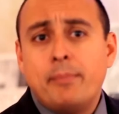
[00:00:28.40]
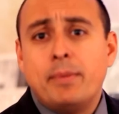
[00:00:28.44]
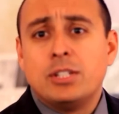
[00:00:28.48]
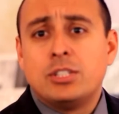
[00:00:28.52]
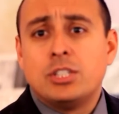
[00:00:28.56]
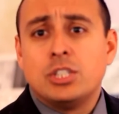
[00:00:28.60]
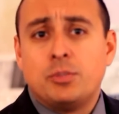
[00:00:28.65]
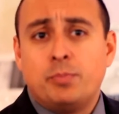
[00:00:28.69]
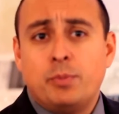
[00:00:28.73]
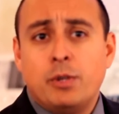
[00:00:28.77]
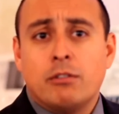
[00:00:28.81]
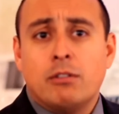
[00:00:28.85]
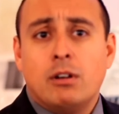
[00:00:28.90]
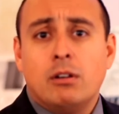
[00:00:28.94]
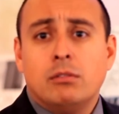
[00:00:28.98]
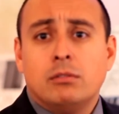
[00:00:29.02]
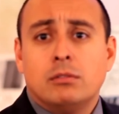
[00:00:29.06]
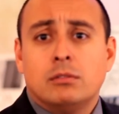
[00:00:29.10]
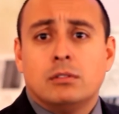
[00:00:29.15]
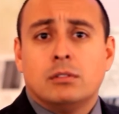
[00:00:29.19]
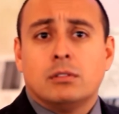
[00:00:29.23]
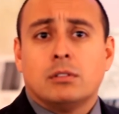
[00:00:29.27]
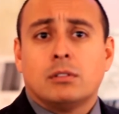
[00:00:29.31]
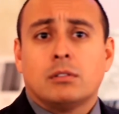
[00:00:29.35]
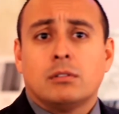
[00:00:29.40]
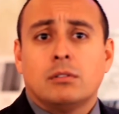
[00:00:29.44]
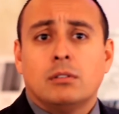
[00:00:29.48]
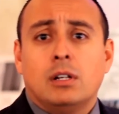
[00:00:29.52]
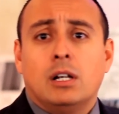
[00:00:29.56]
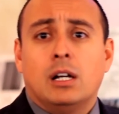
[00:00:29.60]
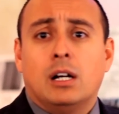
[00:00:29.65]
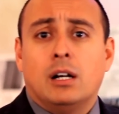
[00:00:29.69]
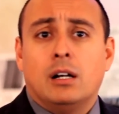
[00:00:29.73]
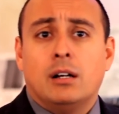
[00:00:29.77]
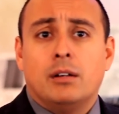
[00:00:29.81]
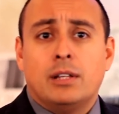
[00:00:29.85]
Business Bureau.
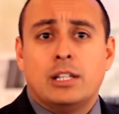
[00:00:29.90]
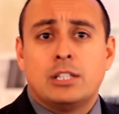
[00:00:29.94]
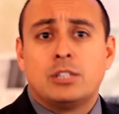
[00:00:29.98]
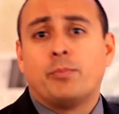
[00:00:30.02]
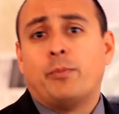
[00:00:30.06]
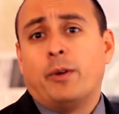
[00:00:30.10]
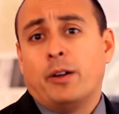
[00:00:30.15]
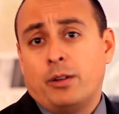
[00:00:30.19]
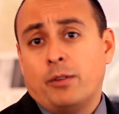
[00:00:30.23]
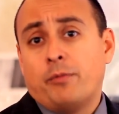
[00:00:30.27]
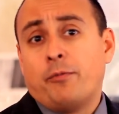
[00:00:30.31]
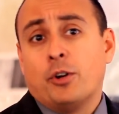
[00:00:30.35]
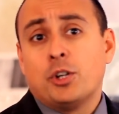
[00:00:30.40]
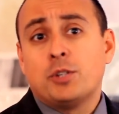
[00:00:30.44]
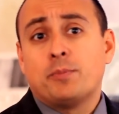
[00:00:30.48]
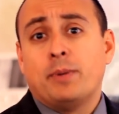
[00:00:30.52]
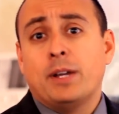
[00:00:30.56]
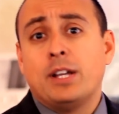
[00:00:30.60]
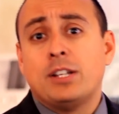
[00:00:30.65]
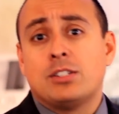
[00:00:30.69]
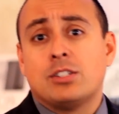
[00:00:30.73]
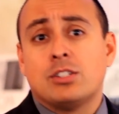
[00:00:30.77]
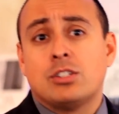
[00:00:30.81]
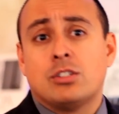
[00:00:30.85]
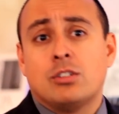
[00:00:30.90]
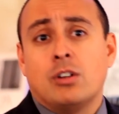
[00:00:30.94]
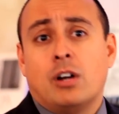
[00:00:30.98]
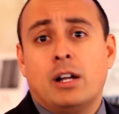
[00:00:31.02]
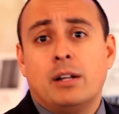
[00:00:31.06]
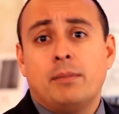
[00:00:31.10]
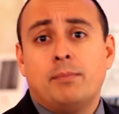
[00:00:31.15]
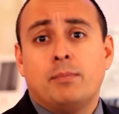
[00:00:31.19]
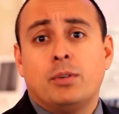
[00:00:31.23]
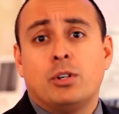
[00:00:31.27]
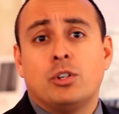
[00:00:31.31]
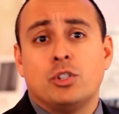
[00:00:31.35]
That's the first place to
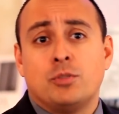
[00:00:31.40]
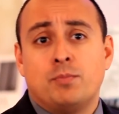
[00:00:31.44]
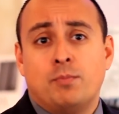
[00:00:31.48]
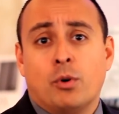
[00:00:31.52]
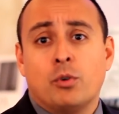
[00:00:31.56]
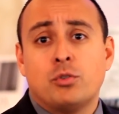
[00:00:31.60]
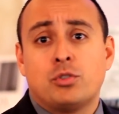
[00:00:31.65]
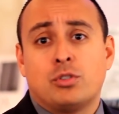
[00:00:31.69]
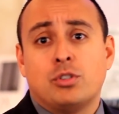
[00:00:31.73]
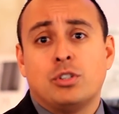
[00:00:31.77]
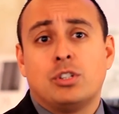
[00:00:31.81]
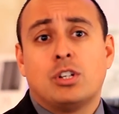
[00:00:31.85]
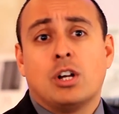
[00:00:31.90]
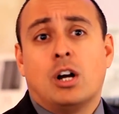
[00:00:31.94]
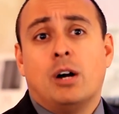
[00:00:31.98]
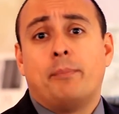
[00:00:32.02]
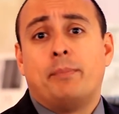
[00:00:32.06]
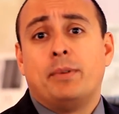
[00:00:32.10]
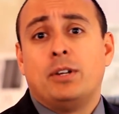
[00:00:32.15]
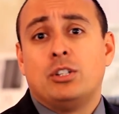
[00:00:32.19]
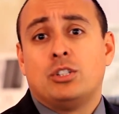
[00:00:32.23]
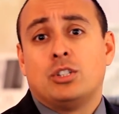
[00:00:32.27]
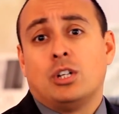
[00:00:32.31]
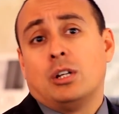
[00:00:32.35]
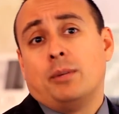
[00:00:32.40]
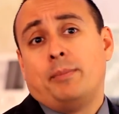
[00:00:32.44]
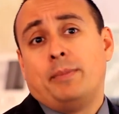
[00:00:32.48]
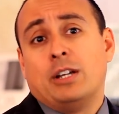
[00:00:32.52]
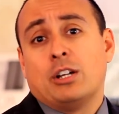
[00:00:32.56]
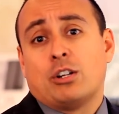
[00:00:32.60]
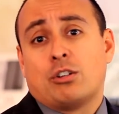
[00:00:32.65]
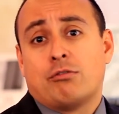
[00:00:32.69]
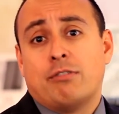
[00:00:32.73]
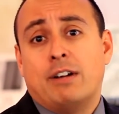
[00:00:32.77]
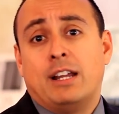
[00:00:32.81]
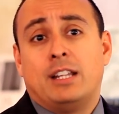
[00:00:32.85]
start because most good companies are going to be
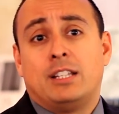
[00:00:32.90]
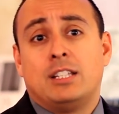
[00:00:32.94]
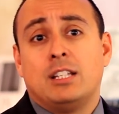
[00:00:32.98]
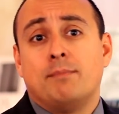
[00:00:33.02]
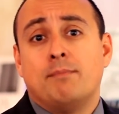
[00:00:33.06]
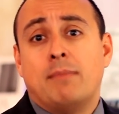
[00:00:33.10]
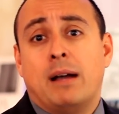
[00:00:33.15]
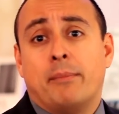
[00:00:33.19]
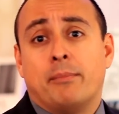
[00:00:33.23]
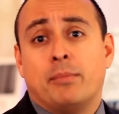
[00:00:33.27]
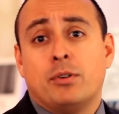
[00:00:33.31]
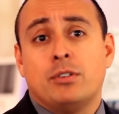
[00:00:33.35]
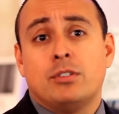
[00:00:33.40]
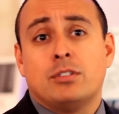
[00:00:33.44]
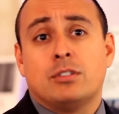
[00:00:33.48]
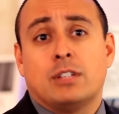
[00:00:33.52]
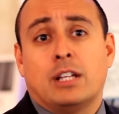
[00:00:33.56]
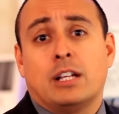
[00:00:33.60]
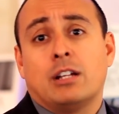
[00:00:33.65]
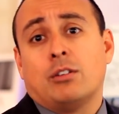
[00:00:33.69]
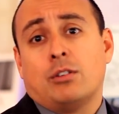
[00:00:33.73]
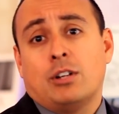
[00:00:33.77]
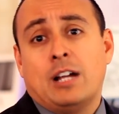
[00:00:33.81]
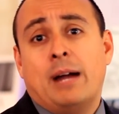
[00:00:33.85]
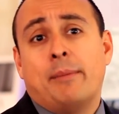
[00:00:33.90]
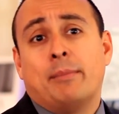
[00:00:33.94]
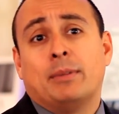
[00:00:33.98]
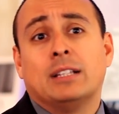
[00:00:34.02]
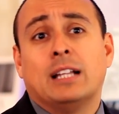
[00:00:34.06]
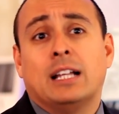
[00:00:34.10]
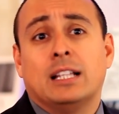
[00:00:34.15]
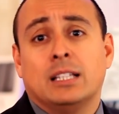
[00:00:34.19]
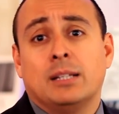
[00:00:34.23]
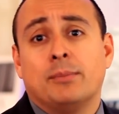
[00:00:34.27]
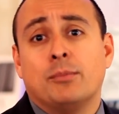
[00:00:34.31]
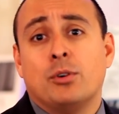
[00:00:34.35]
accredited members. Like
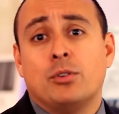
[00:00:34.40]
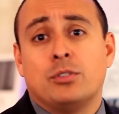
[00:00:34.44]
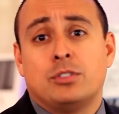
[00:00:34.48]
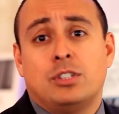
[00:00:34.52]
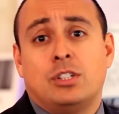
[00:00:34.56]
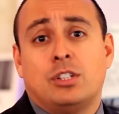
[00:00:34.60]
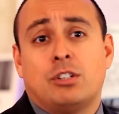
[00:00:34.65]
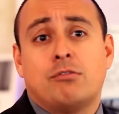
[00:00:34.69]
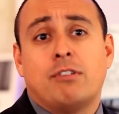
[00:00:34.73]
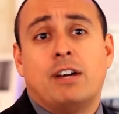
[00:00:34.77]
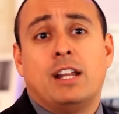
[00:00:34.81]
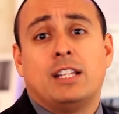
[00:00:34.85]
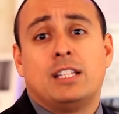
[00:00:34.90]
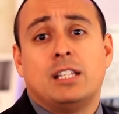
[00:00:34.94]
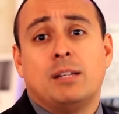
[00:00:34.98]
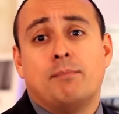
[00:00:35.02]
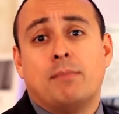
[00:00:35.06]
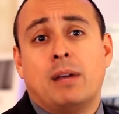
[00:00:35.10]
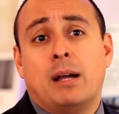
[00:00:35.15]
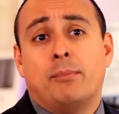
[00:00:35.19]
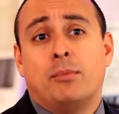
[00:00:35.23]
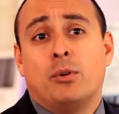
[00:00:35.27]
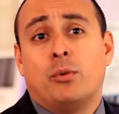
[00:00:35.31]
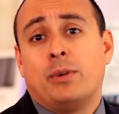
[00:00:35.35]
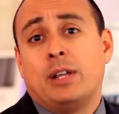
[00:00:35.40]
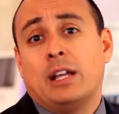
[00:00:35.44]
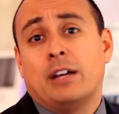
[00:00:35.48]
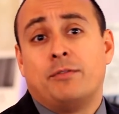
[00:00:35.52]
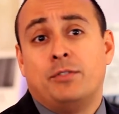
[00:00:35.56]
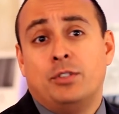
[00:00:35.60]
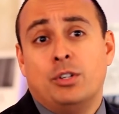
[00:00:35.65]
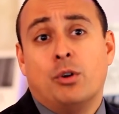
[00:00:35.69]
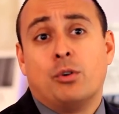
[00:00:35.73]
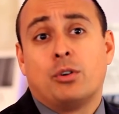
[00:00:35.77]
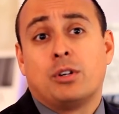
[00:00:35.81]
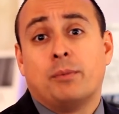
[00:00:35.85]
Camelot Limo is an accredited member. We
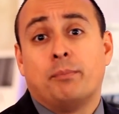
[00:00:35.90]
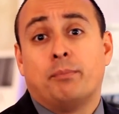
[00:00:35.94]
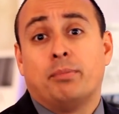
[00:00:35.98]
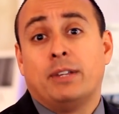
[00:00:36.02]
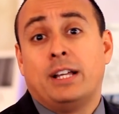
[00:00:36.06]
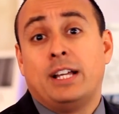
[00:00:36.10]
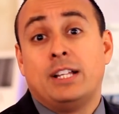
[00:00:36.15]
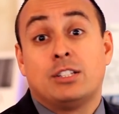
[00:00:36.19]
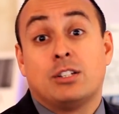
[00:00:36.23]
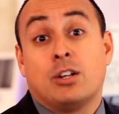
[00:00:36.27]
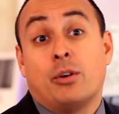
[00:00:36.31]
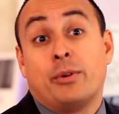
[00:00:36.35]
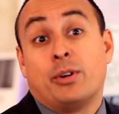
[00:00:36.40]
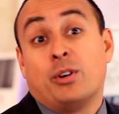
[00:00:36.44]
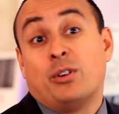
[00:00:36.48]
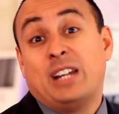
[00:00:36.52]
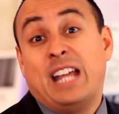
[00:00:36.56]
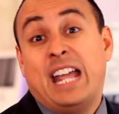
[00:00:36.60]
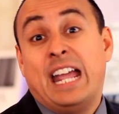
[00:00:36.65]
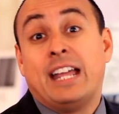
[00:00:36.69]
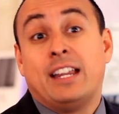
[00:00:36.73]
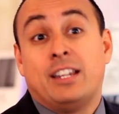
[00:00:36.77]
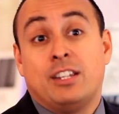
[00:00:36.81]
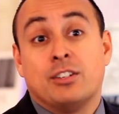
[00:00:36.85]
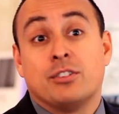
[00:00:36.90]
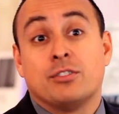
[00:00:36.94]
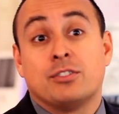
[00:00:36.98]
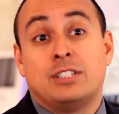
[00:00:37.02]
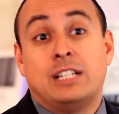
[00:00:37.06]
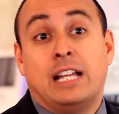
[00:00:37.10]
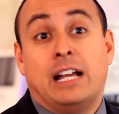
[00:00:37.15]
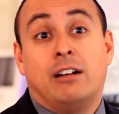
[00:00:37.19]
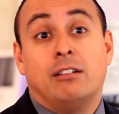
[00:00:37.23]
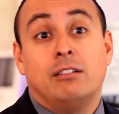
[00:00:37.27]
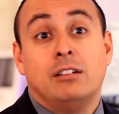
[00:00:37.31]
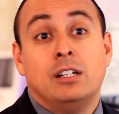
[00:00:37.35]
have no complaints going on eight years
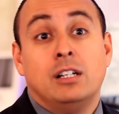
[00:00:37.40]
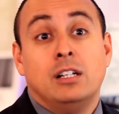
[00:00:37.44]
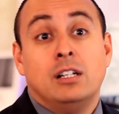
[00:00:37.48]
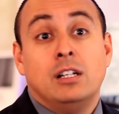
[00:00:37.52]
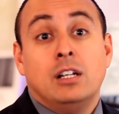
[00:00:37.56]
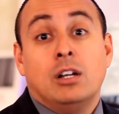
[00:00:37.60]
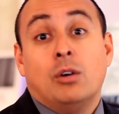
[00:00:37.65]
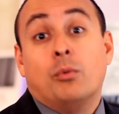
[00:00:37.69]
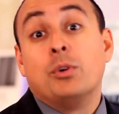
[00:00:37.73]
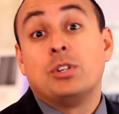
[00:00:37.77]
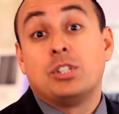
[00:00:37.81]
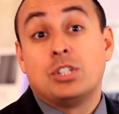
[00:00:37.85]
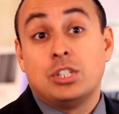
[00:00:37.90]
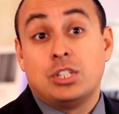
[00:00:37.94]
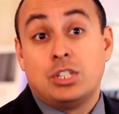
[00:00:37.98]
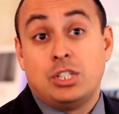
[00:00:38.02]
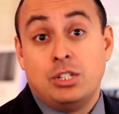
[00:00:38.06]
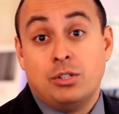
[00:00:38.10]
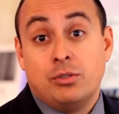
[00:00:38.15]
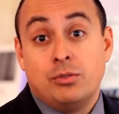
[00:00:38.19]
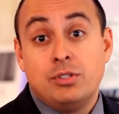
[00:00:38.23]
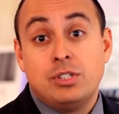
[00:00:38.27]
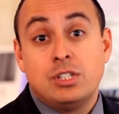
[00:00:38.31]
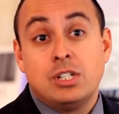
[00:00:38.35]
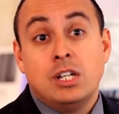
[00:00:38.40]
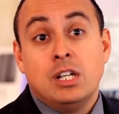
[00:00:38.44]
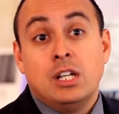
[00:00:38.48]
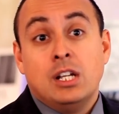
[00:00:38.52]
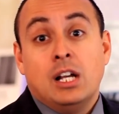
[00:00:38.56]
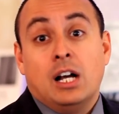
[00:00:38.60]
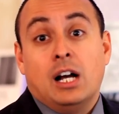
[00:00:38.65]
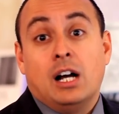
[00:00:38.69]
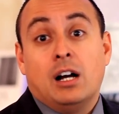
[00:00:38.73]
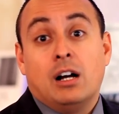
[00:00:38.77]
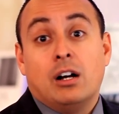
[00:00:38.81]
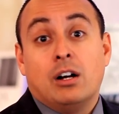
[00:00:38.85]
now, which is huge.
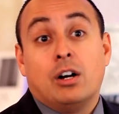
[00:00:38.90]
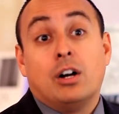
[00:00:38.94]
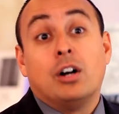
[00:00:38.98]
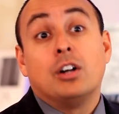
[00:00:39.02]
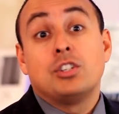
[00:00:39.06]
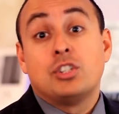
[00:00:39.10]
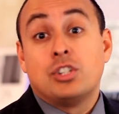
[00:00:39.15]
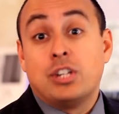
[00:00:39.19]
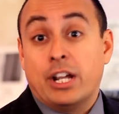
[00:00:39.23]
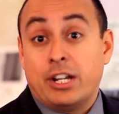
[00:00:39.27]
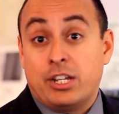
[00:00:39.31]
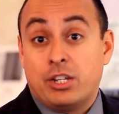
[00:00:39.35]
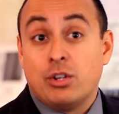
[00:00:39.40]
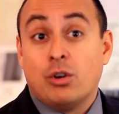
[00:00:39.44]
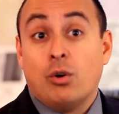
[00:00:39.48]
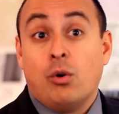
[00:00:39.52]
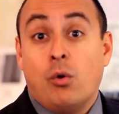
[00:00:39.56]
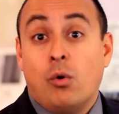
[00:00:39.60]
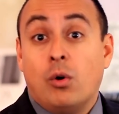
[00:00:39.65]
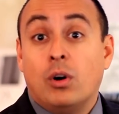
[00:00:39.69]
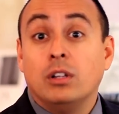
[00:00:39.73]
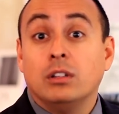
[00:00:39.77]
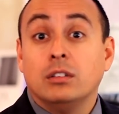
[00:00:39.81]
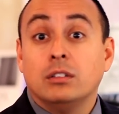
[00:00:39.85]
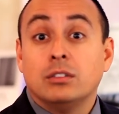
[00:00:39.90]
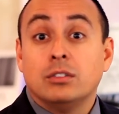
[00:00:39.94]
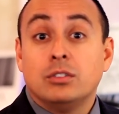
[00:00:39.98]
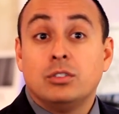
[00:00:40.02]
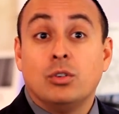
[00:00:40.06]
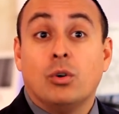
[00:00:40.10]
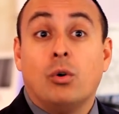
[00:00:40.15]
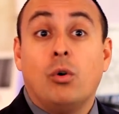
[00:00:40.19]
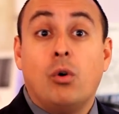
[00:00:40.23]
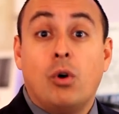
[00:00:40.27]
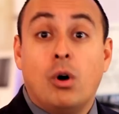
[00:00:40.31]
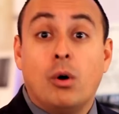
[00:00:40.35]
Uh, check your hall.
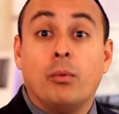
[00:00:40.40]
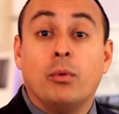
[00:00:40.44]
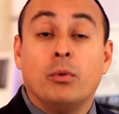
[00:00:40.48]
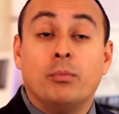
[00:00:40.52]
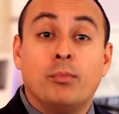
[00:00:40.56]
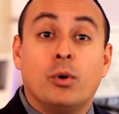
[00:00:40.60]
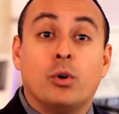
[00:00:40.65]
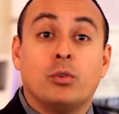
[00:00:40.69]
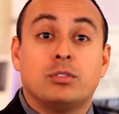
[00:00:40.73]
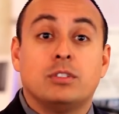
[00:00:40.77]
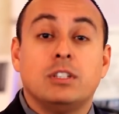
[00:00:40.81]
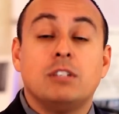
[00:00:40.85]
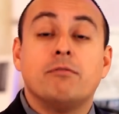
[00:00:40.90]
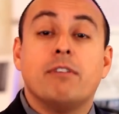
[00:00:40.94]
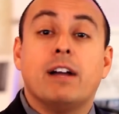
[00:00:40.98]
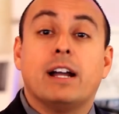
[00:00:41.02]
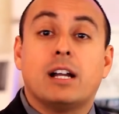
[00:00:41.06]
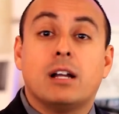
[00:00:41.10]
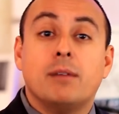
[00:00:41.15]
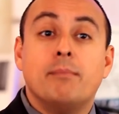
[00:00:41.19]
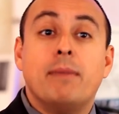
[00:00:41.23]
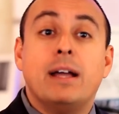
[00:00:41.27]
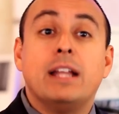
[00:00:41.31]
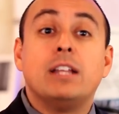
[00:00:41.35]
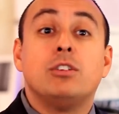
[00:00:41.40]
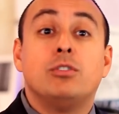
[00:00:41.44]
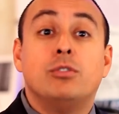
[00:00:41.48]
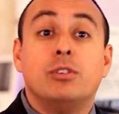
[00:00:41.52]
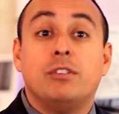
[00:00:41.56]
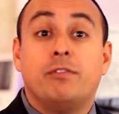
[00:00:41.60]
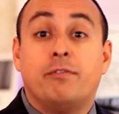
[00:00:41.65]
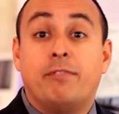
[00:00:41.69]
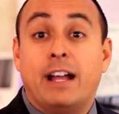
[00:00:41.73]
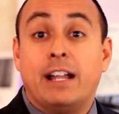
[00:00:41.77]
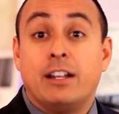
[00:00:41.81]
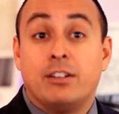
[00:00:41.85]
Your hall will mostly recommend
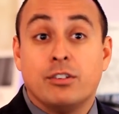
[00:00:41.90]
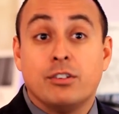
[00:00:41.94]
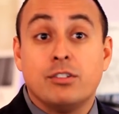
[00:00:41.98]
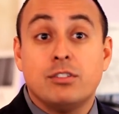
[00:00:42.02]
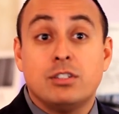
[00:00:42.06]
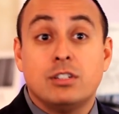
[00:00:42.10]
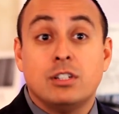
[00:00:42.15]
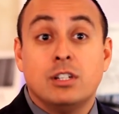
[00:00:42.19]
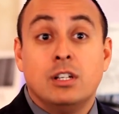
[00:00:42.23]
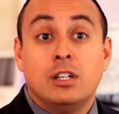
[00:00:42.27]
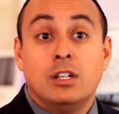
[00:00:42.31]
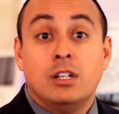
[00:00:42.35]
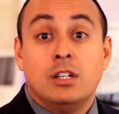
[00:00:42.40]
good vendors.